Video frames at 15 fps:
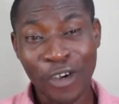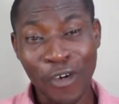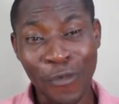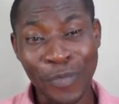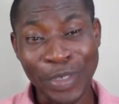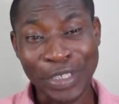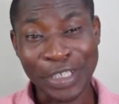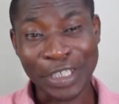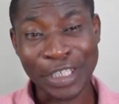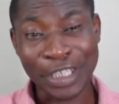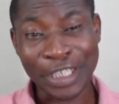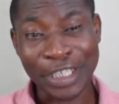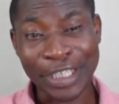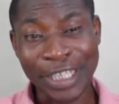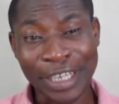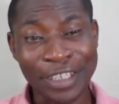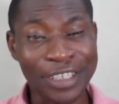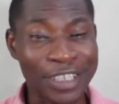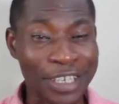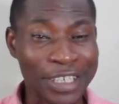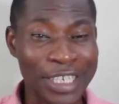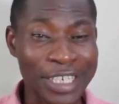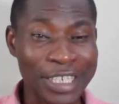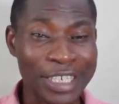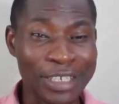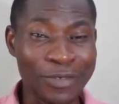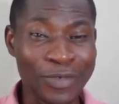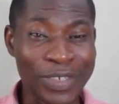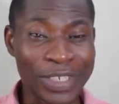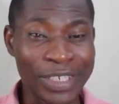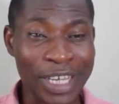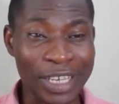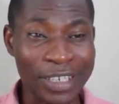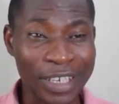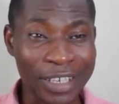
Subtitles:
of businesses that started within that